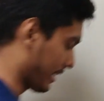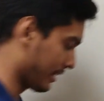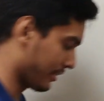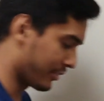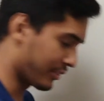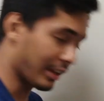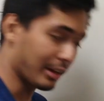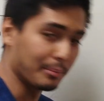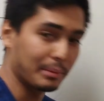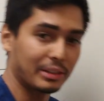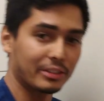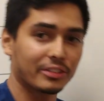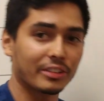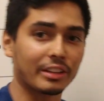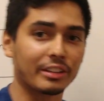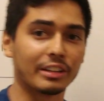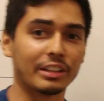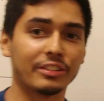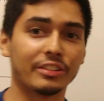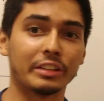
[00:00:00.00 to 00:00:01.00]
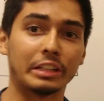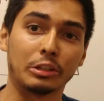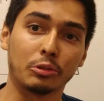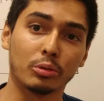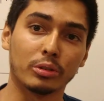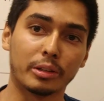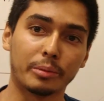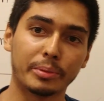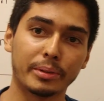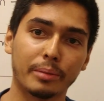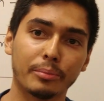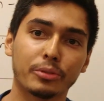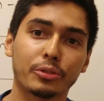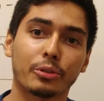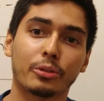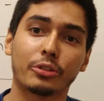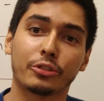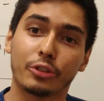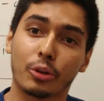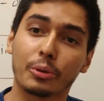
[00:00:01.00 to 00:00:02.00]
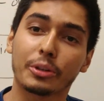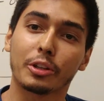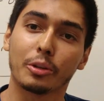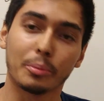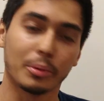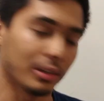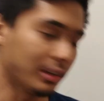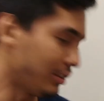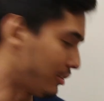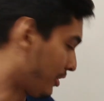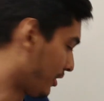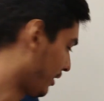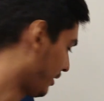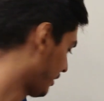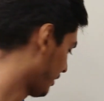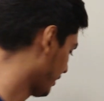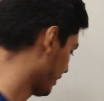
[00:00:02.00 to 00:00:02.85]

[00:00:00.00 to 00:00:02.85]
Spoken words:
steady state means that it's in equilibrium, so there's no accumulation.